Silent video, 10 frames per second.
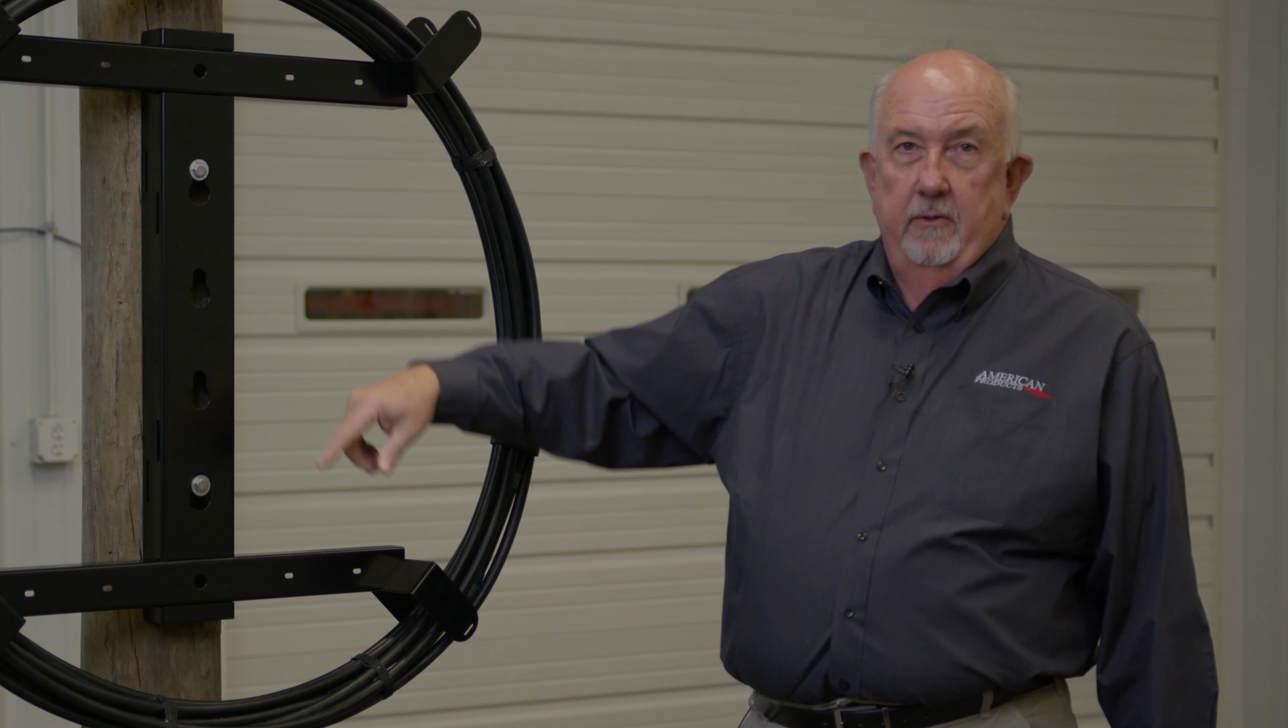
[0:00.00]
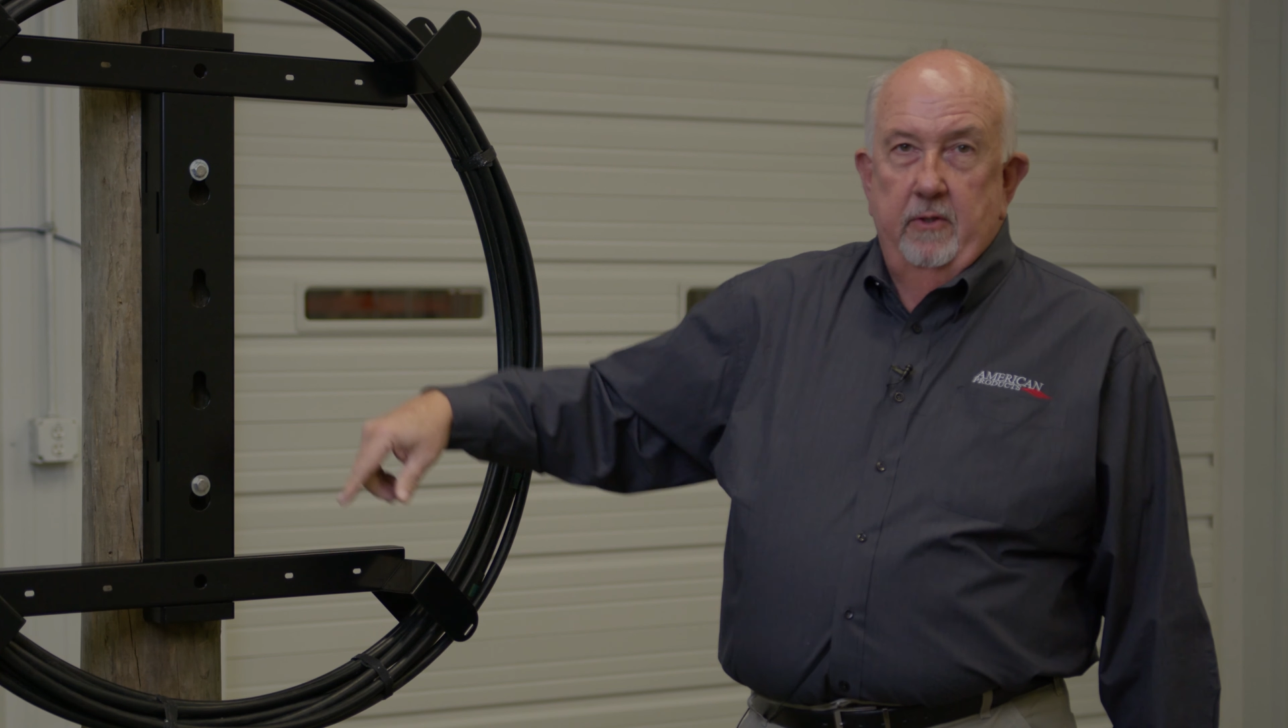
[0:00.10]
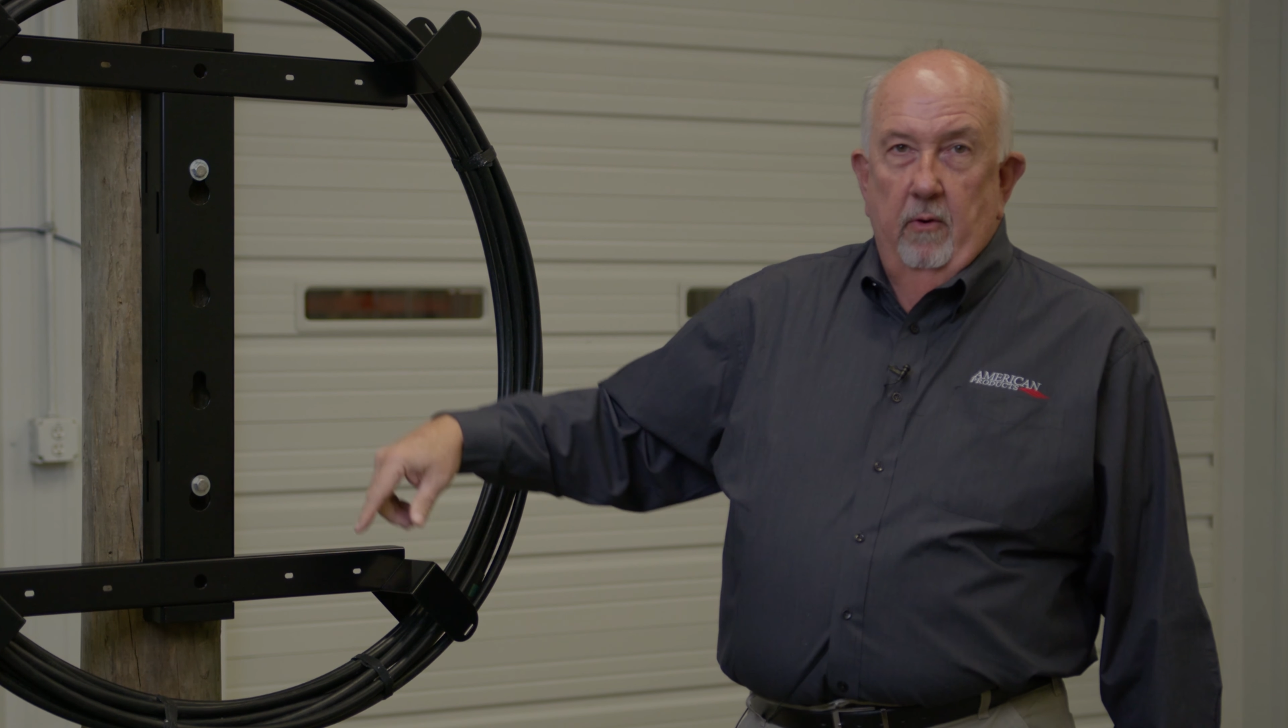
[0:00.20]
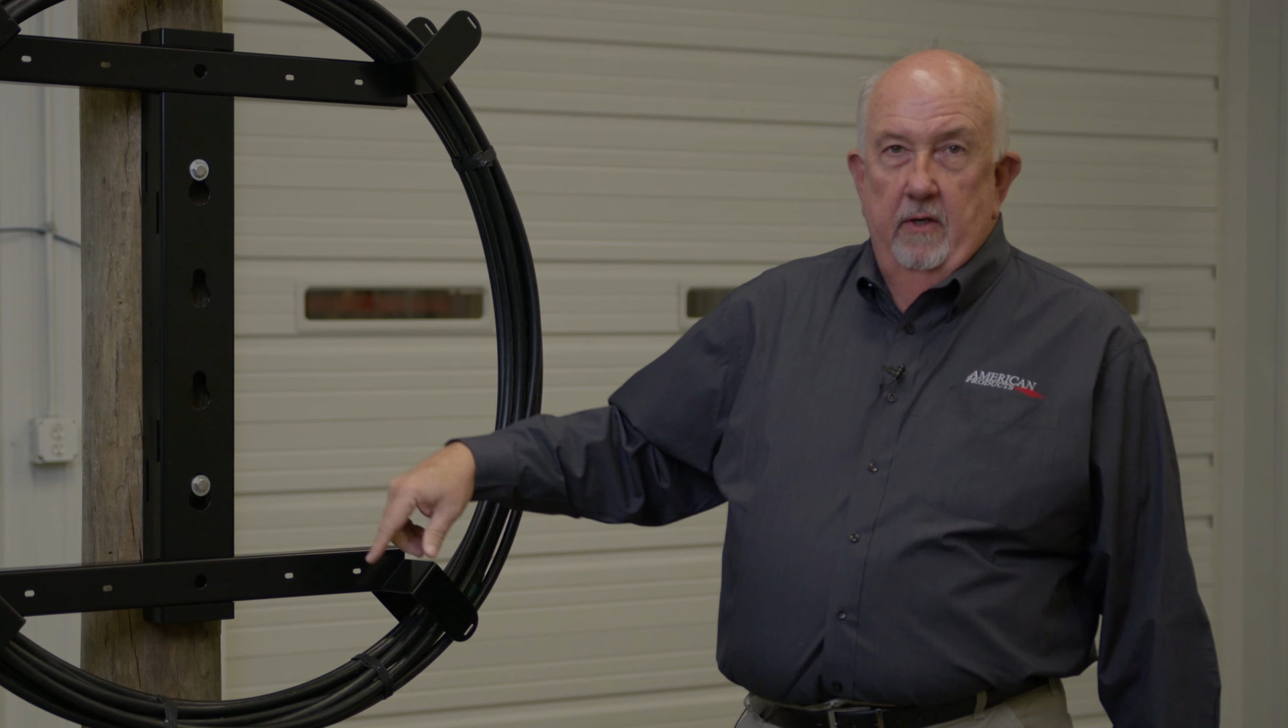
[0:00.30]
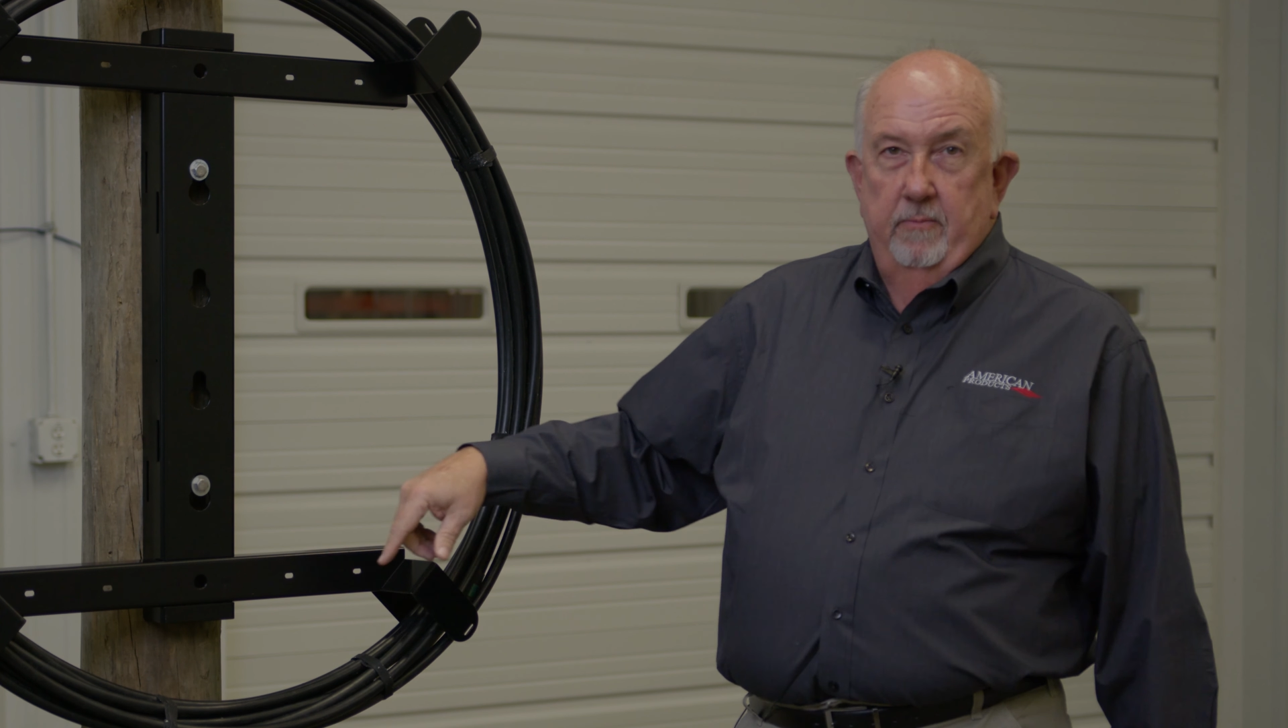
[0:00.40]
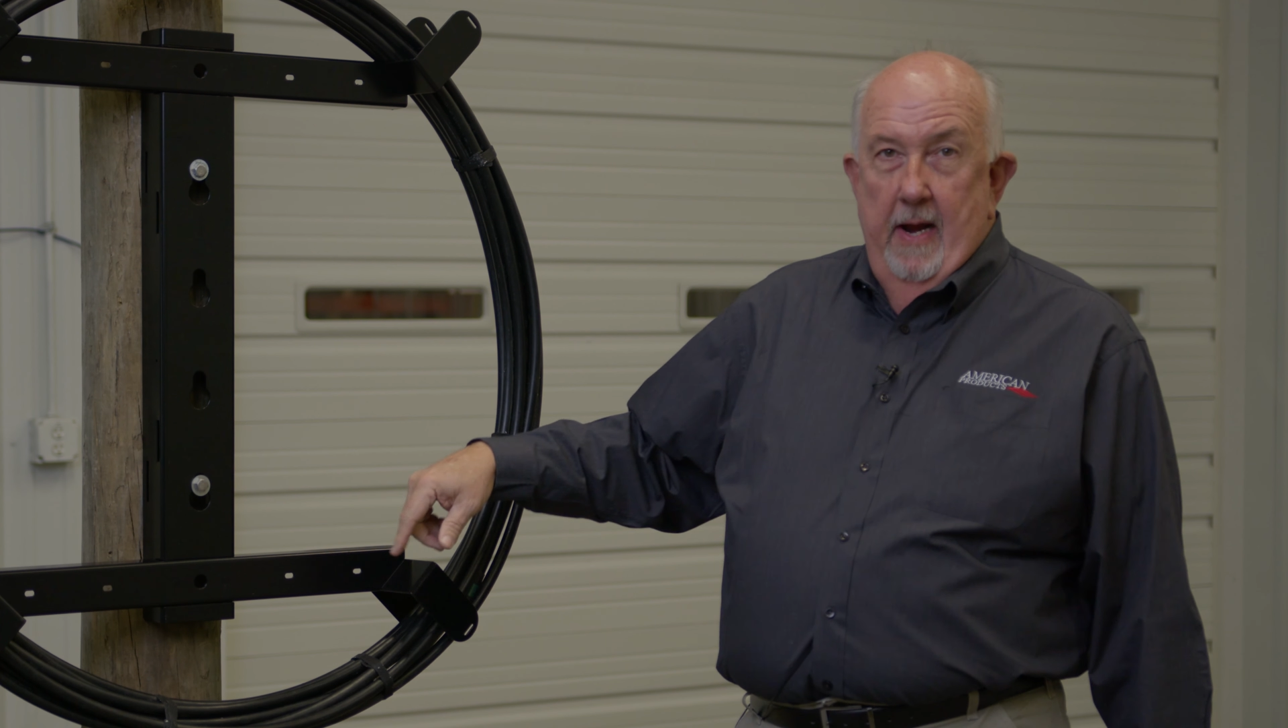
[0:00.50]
storage